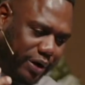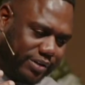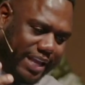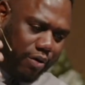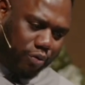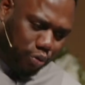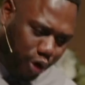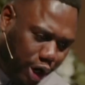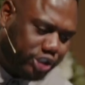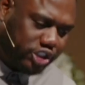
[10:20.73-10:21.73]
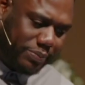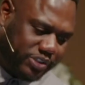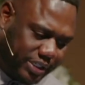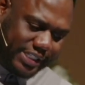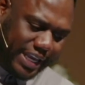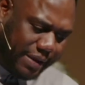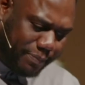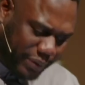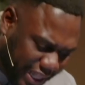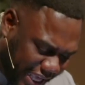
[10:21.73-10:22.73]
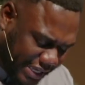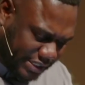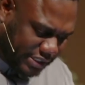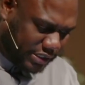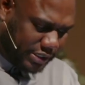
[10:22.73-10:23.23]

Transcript: that worship should take place.